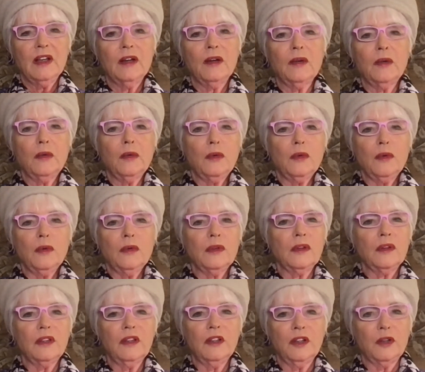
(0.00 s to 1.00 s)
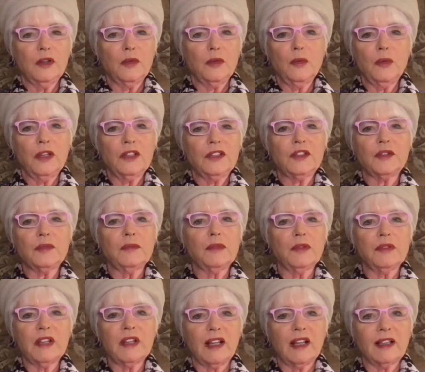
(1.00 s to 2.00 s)
which
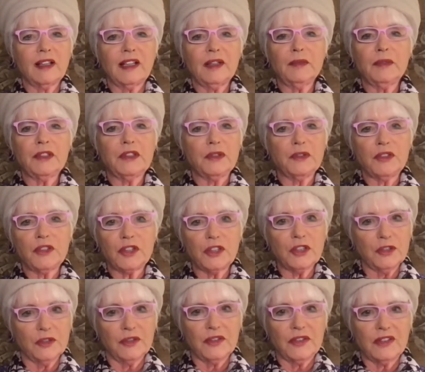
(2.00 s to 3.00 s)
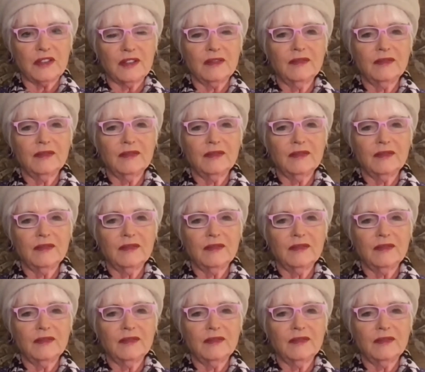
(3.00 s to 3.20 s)
modality would you choose?